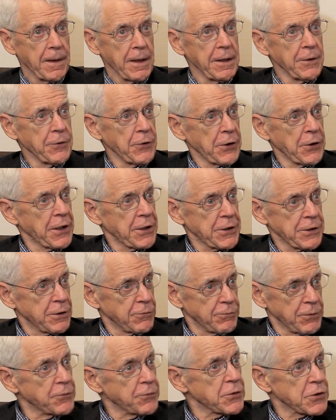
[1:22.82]
in the
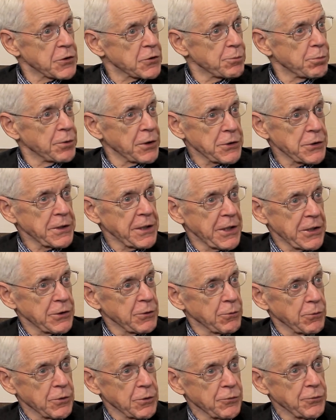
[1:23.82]
1950s, breast
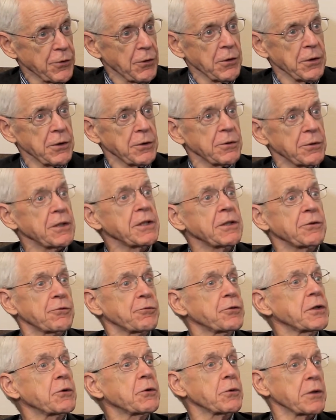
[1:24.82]
cancer was very
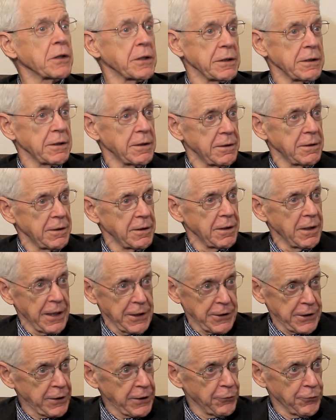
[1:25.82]
infrequently
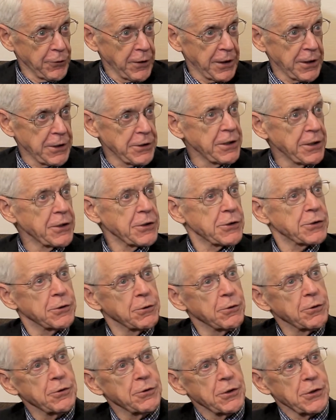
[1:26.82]
identified. And yet as
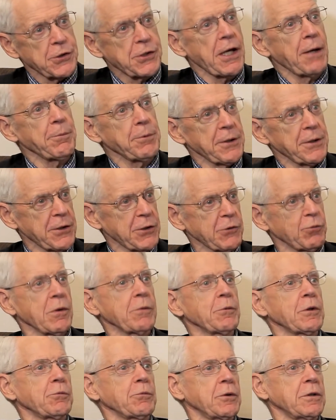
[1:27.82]
soon as the Japanese
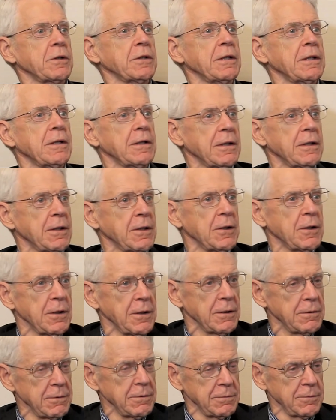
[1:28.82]
women
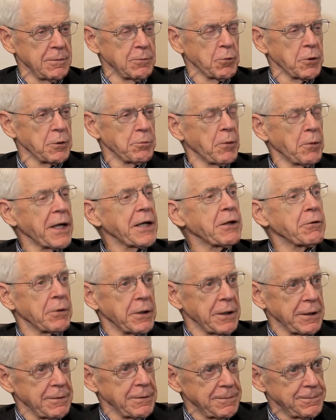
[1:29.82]
would
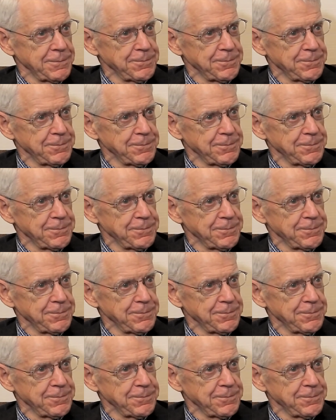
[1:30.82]
migrate